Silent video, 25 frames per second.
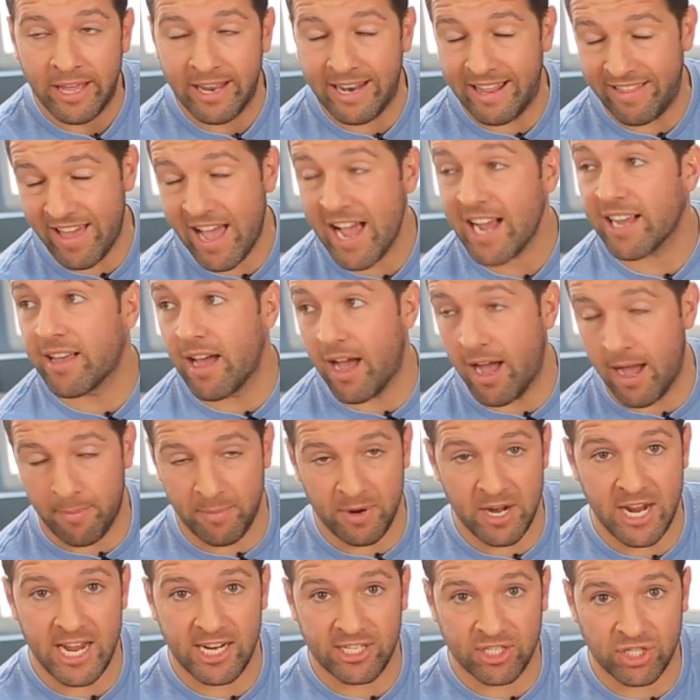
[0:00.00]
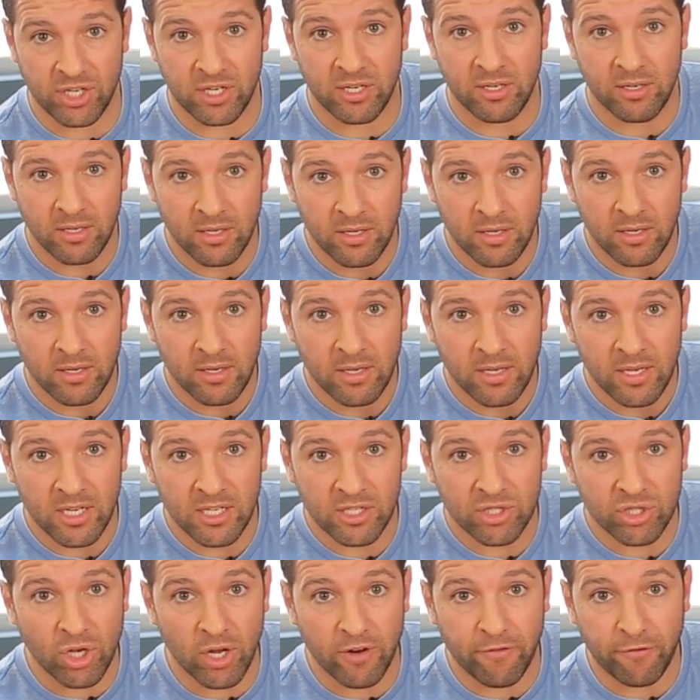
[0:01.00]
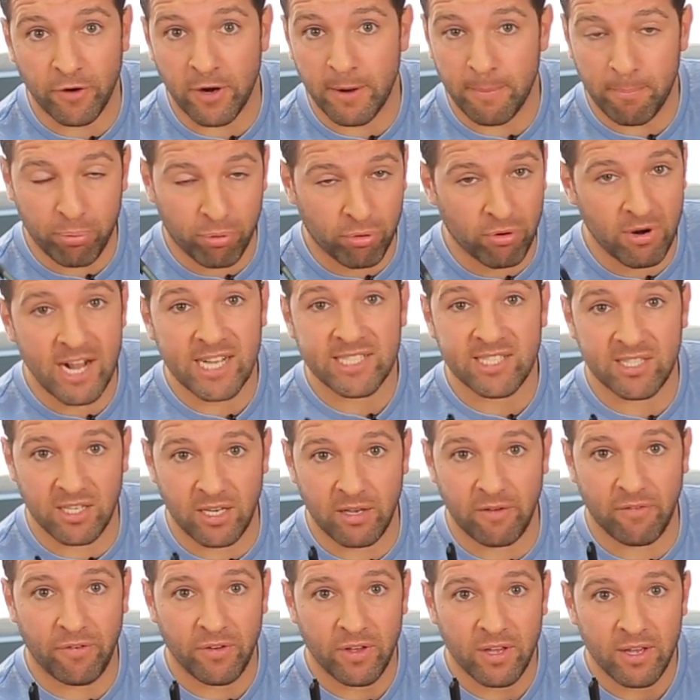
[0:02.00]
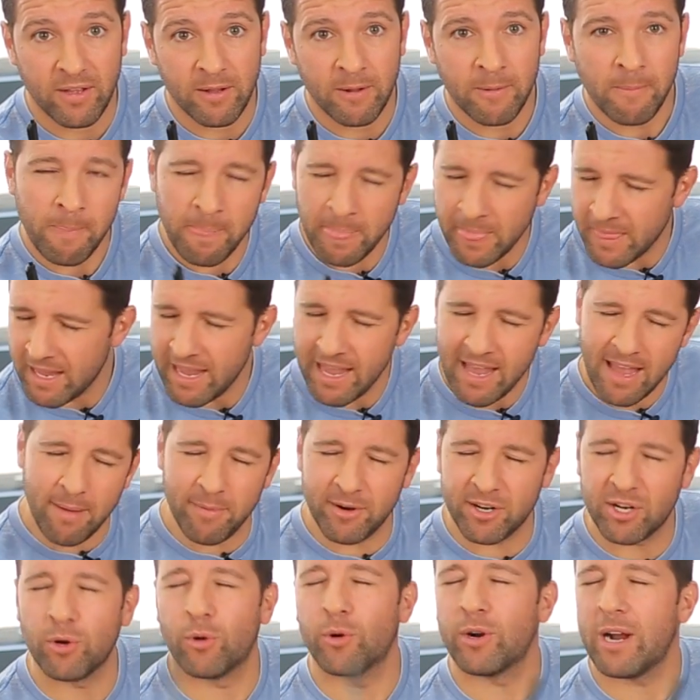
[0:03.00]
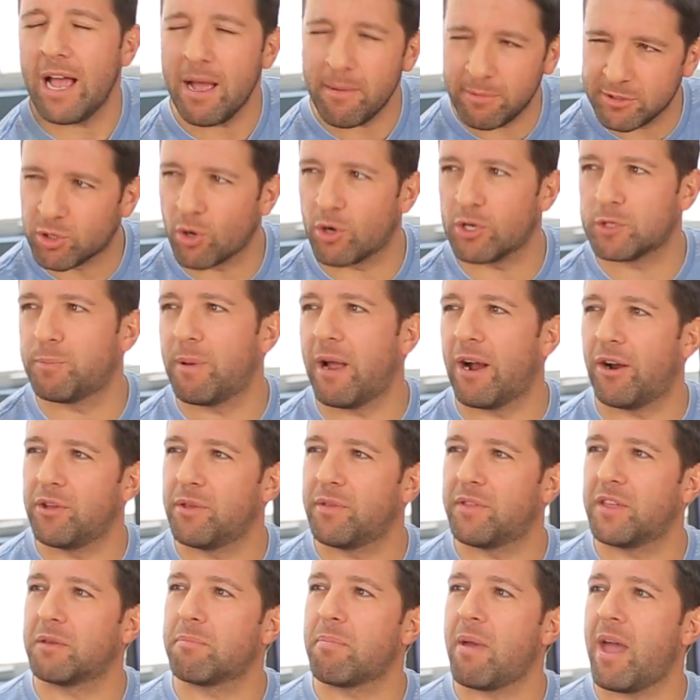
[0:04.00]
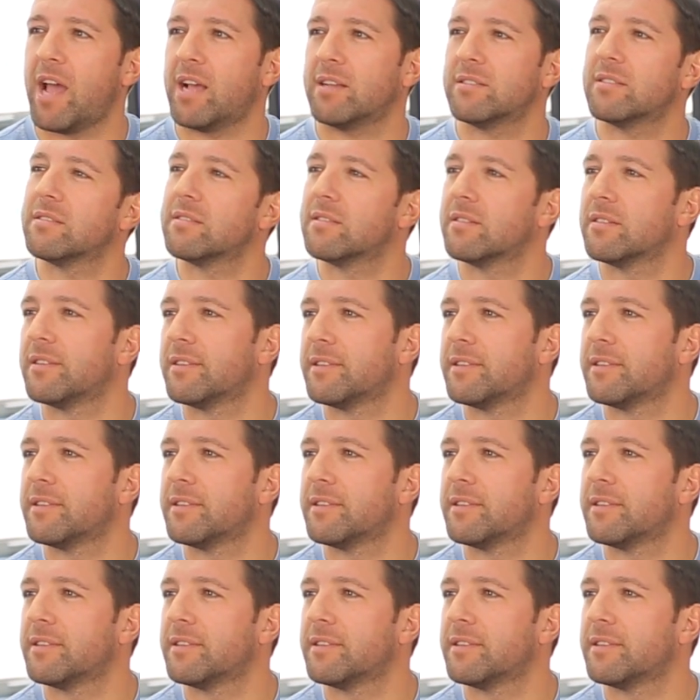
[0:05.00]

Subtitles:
Now that combination is good for an impressive How much horsepower you think, Max?